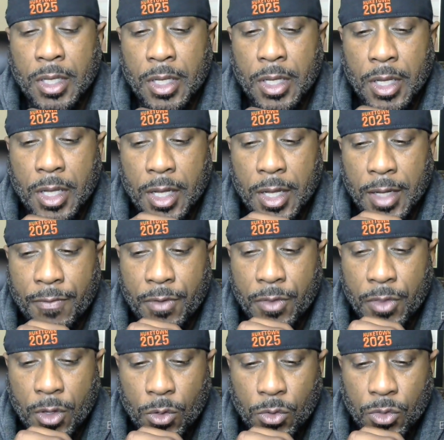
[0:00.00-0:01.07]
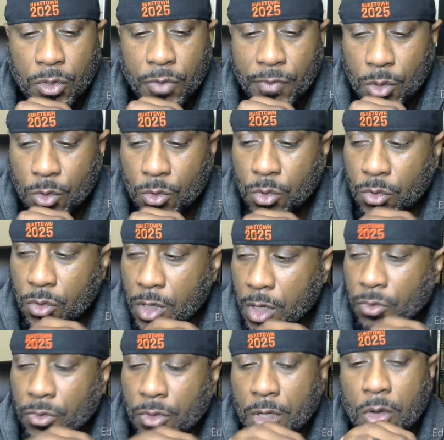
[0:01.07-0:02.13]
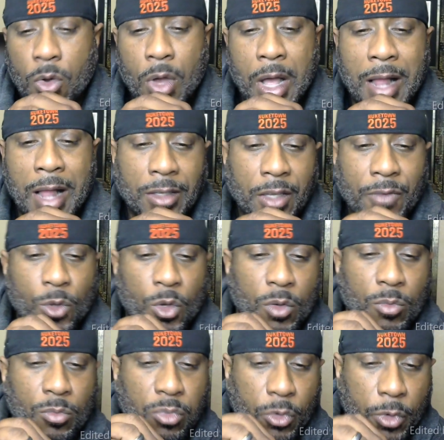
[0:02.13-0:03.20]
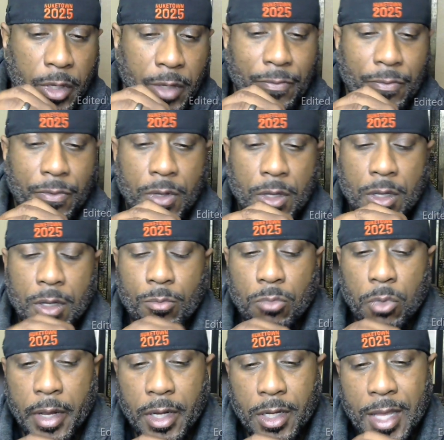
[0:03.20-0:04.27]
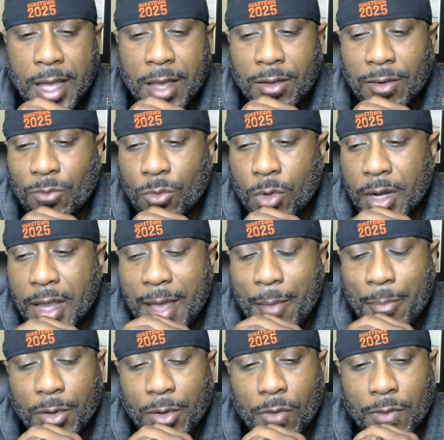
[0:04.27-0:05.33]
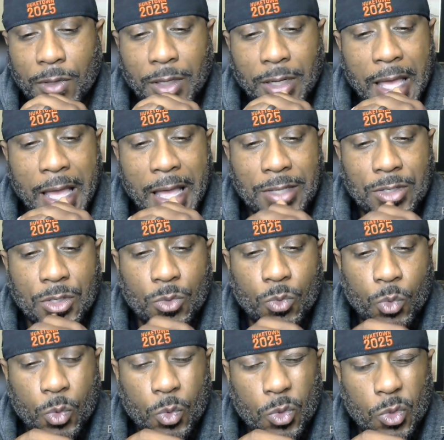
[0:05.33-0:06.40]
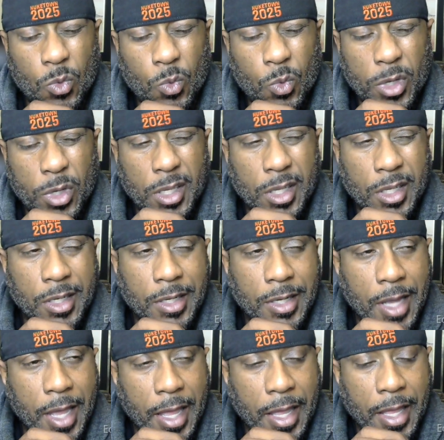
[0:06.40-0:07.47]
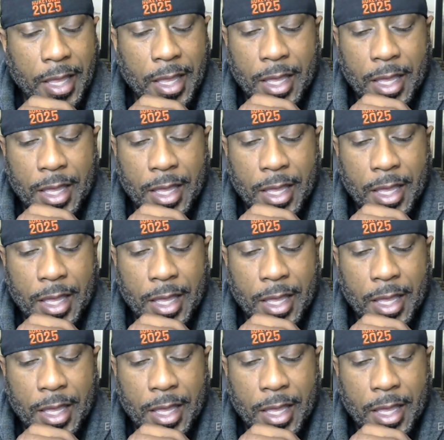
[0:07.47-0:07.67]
Uh, for those of you who don't know, I'll give you a brief breakdown of what happened over the last week and a day.